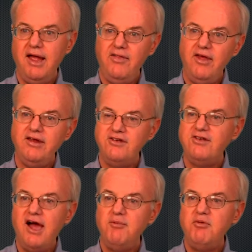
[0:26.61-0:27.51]
and they
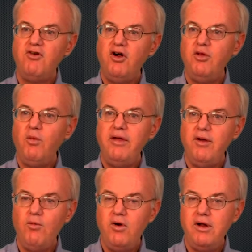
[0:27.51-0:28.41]
design Brevard the way
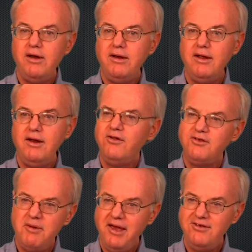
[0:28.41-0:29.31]
they want. You know,
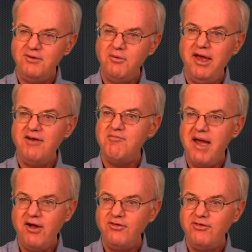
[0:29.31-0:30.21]
it's amazing. We have
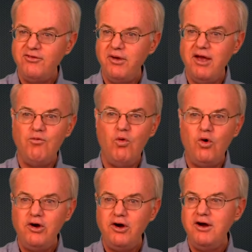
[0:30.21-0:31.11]
mountains, we have
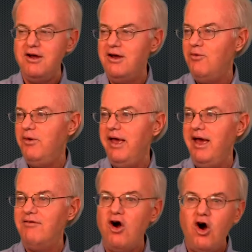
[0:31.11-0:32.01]
water, we
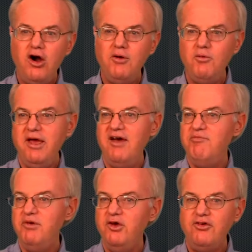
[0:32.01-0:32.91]
have art, we
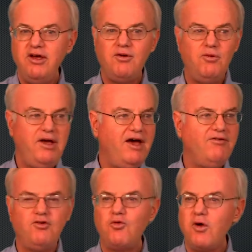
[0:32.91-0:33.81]
have music, we
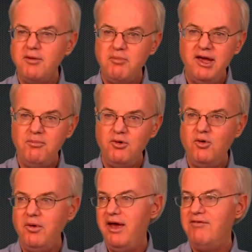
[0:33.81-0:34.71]
have great
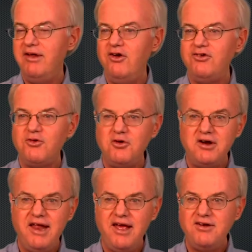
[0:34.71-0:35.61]
people, we have a
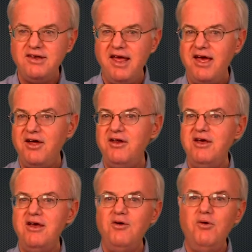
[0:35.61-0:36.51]
historic downtown,
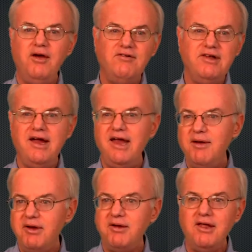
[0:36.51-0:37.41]
we have a
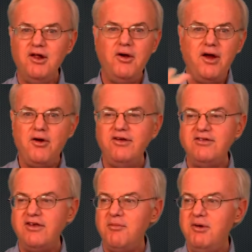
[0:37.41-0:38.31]
dynamic, you know, areas
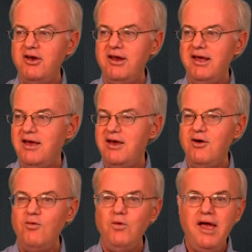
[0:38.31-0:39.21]
of the community.
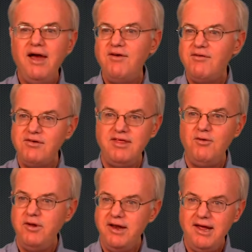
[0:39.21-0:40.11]
We have
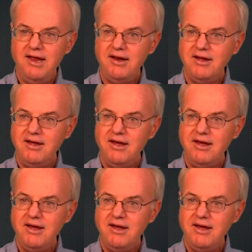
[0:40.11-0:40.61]
everything we need.